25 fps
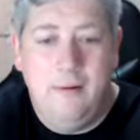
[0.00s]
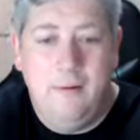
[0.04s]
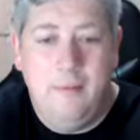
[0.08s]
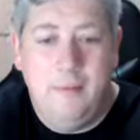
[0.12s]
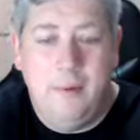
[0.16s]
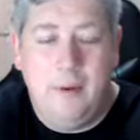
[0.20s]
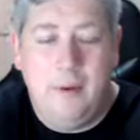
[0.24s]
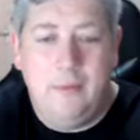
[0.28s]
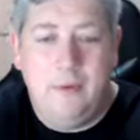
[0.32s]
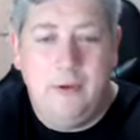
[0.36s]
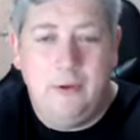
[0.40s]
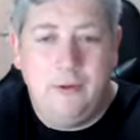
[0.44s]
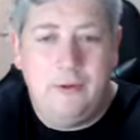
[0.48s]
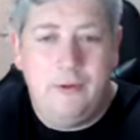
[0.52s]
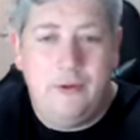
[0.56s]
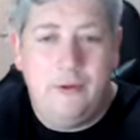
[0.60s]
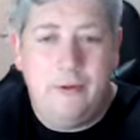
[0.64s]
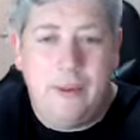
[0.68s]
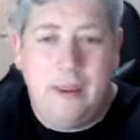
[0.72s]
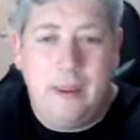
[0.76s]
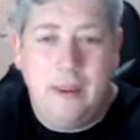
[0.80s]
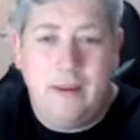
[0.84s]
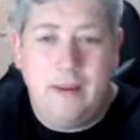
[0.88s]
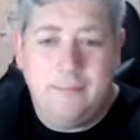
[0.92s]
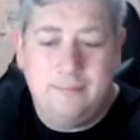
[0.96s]
But I'm used to
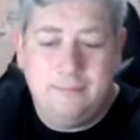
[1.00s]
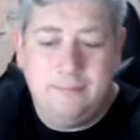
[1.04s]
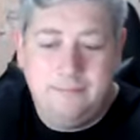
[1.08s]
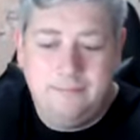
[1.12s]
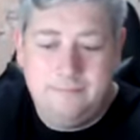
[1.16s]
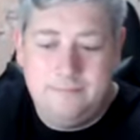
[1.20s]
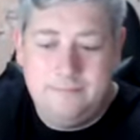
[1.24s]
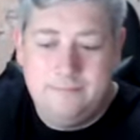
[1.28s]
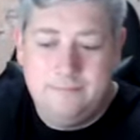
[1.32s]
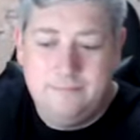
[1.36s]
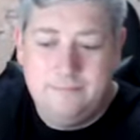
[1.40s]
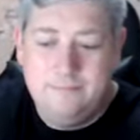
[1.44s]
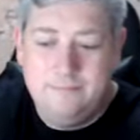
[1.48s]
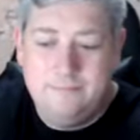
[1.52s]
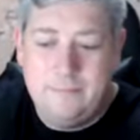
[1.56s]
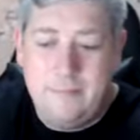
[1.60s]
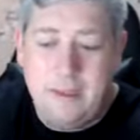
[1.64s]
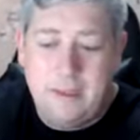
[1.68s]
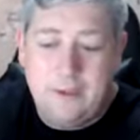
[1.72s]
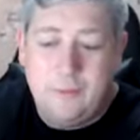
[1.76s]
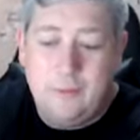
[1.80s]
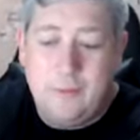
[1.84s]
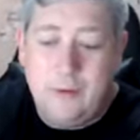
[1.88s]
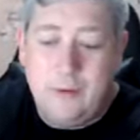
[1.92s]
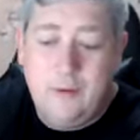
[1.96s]
that.
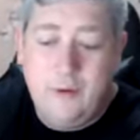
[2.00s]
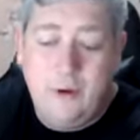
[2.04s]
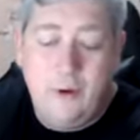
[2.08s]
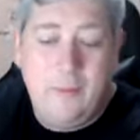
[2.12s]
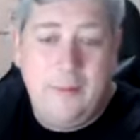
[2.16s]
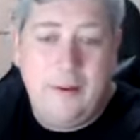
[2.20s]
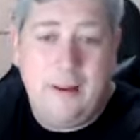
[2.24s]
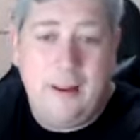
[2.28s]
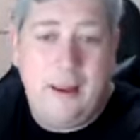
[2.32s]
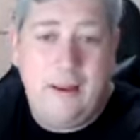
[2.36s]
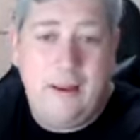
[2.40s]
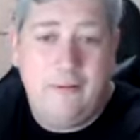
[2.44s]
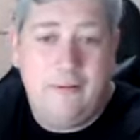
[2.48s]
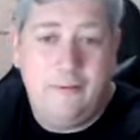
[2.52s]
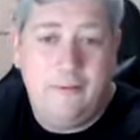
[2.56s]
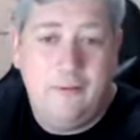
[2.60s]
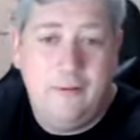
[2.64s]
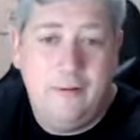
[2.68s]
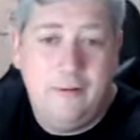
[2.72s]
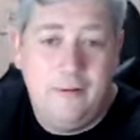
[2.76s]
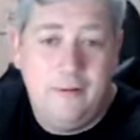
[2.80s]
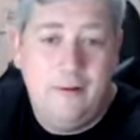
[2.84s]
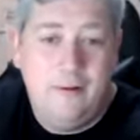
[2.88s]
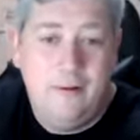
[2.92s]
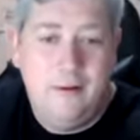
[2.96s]
That's what I normally have.
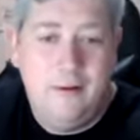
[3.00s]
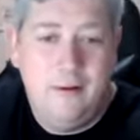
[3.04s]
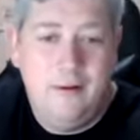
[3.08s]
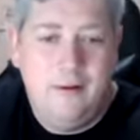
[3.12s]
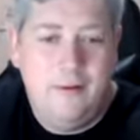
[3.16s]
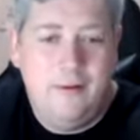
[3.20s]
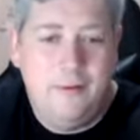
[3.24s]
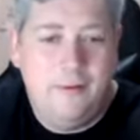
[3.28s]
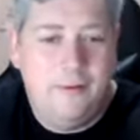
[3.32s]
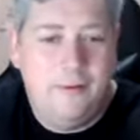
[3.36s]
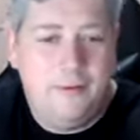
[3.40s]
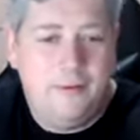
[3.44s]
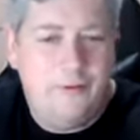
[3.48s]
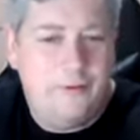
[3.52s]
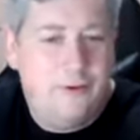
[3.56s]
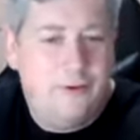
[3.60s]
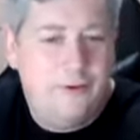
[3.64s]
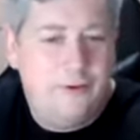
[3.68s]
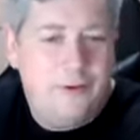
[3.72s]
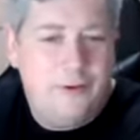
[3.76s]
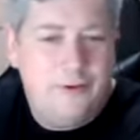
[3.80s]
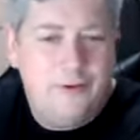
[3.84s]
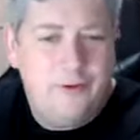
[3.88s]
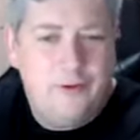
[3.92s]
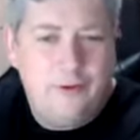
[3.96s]

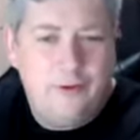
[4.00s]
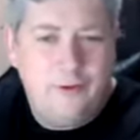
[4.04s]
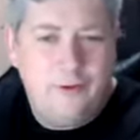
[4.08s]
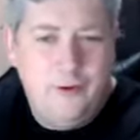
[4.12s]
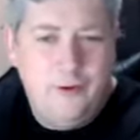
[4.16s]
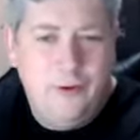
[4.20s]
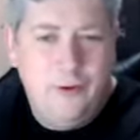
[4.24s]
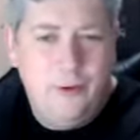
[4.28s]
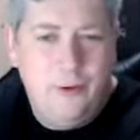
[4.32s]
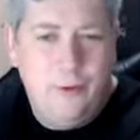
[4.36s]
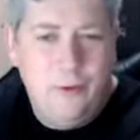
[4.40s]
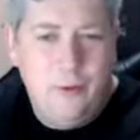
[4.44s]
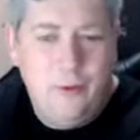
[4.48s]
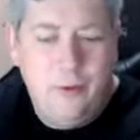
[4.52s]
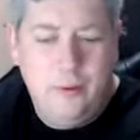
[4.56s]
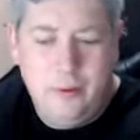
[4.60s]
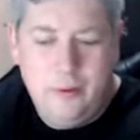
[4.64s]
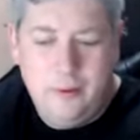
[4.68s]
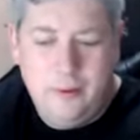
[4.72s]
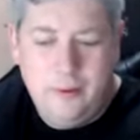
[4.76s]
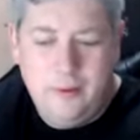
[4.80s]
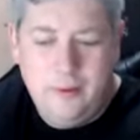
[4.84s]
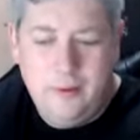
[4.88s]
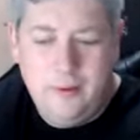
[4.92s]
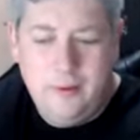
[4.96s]
This is new.
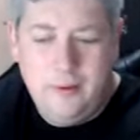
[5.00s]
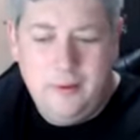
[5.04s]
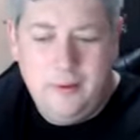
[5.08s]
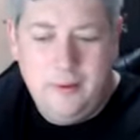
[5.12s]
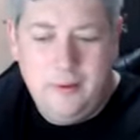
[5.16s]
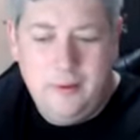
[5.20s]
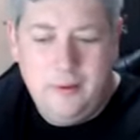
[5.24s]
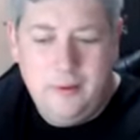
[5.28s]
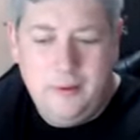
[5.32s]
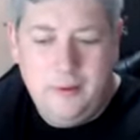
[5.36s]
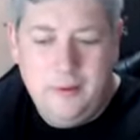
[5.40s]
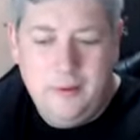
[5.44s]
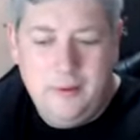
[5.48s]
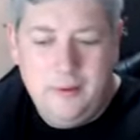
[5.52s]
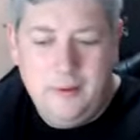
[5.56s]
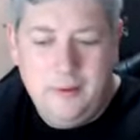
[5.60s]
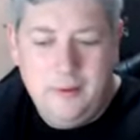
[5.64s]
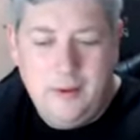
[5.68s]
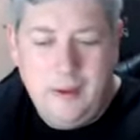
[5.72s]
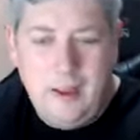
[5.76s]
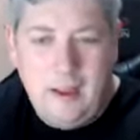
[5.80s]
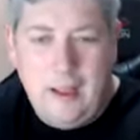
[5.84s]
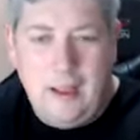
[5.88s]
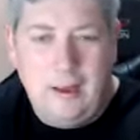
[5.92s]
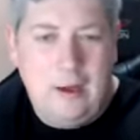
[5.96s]

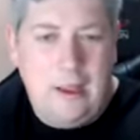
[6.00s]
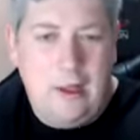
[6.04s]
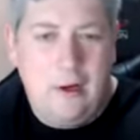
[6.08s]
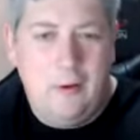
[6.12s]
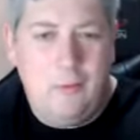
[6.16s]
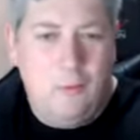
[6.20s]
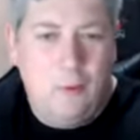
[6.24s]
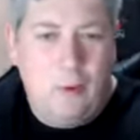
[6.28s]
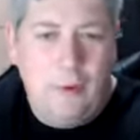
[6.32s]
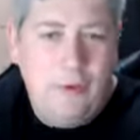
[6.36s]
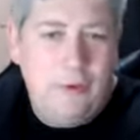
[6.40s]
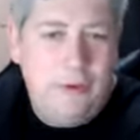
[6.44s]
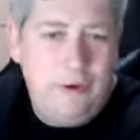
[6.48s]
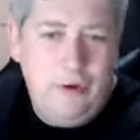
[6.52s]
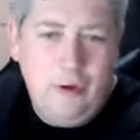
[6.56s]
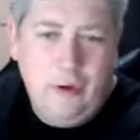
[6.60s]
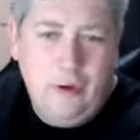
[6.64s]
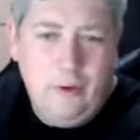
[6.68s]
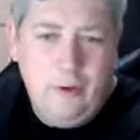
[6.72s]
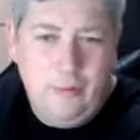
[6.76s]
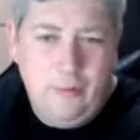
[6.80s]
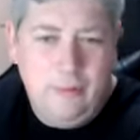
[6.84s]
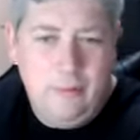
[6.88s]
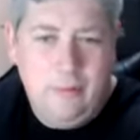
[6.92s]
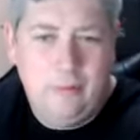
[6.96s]
I don't want the
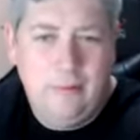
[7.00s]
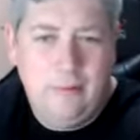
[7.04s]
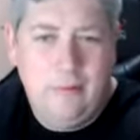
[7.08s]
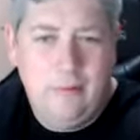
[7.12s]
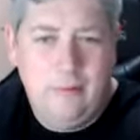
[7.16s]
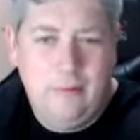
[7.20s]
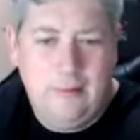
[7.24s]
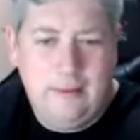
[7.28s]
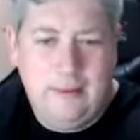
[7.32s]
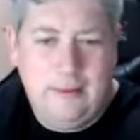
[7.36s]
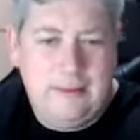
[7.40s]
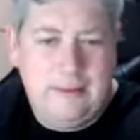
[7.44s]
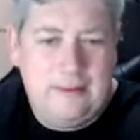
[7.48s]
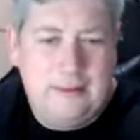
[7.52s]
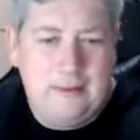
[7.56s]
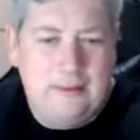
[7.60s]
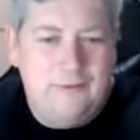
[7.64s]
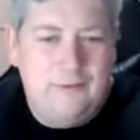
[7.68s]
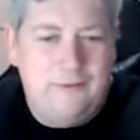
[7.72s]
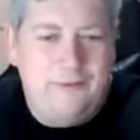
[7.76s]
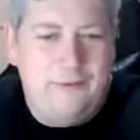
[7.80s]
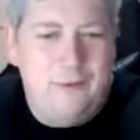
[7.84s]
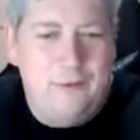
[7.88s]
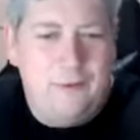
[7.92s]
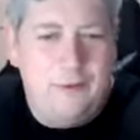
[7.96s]
new. It
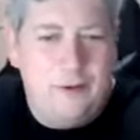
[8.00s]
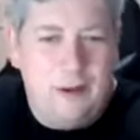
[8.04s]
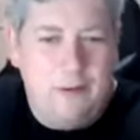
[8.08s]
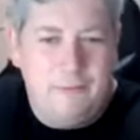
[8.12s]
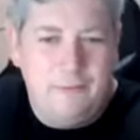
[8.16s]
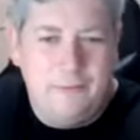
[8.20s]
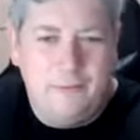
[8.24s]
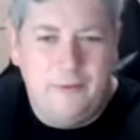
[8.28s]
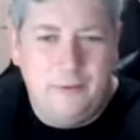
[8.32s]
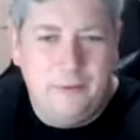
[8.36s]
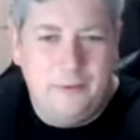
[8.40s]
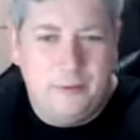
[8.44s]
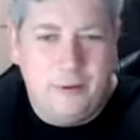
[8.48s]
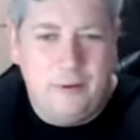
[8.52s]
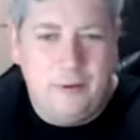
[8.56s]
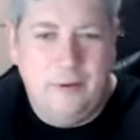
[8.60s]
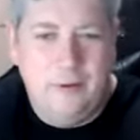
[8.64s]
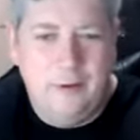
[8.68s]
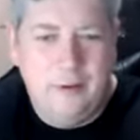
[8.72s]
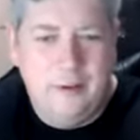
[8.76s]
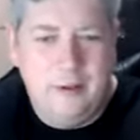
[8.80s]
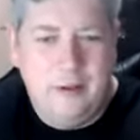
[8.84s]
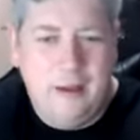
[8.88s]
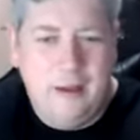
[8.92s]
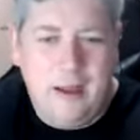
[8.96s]
doesn't feel comfortable.
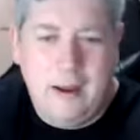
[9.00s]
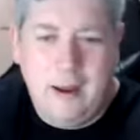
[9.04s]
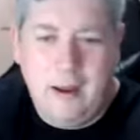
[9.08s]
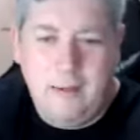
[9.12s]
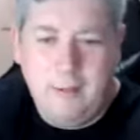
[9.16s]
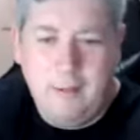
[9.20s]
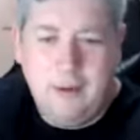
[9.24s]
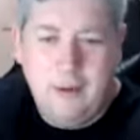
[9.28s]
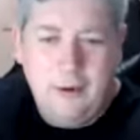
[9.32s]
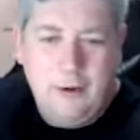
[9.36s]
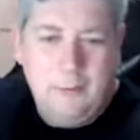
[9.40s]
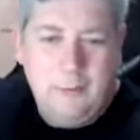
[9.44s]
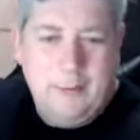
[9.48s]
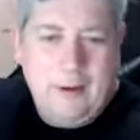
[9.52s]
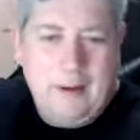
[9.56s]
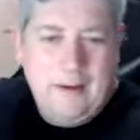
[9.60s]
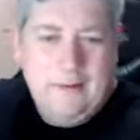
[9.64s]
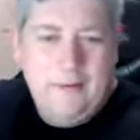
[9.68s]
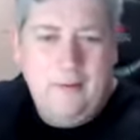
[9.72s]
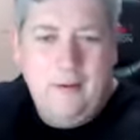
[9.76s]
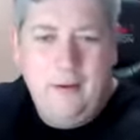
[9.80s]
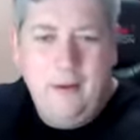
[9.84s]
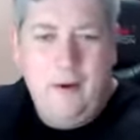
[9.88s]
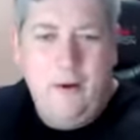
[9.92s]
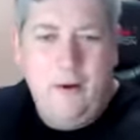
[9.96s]
I'm going to go back
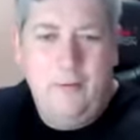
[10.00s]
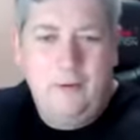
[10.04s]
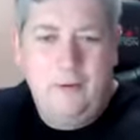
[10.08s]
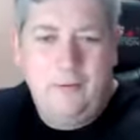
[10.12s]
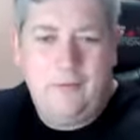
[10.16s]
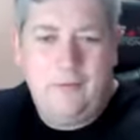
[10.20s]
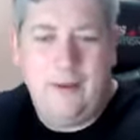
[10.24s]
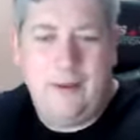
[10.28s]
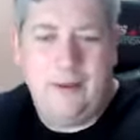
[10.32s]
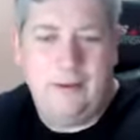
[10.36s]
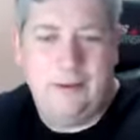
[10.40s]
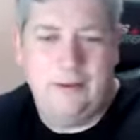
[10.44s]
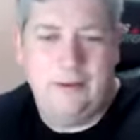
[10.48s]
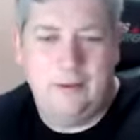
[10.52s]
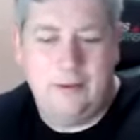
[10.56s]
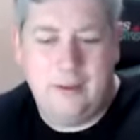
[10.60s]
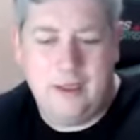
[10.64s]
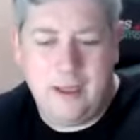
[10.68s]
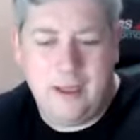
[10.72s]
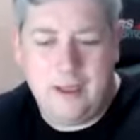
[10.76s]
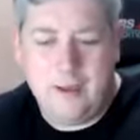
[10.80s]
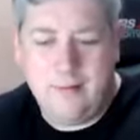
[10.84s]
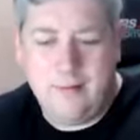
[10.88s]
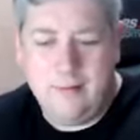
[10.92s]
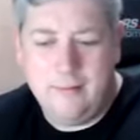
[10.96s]
to the old, if that's
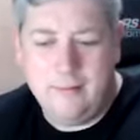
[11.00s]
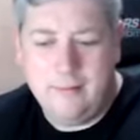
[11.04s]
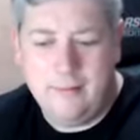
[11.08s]
okay.